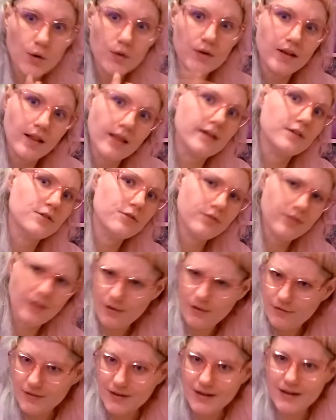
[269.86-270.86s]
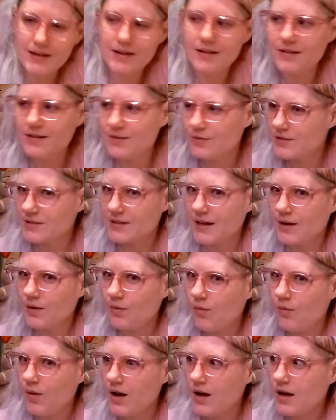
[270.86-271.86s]
and like fluffing it, and it was like,
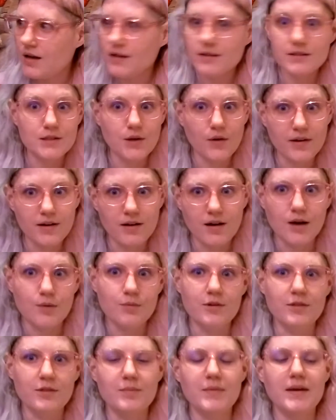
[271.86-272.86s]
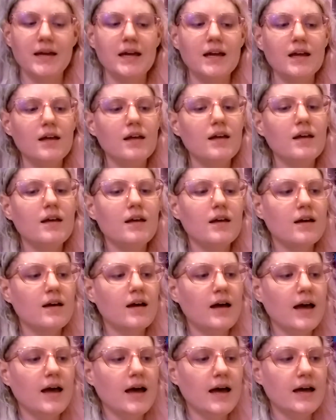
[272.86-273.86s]
what is going on with me?
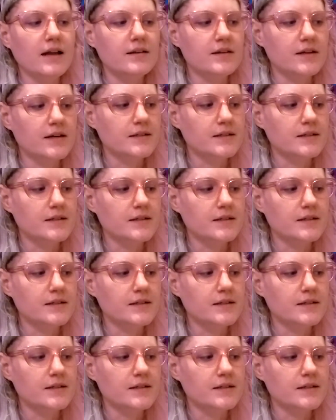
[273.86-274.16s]
And